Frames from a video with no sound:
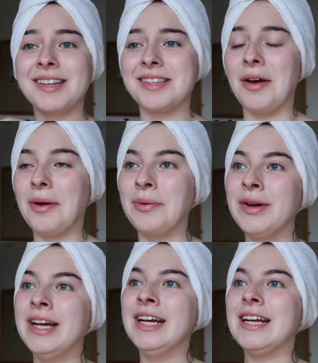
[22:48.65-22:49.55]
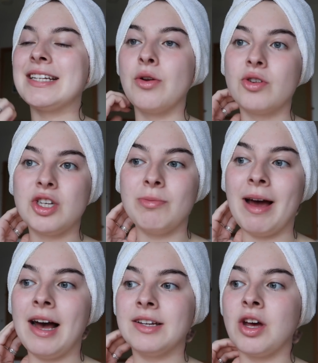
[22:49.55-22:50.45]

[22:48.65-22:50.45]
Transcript: So it's not too bad.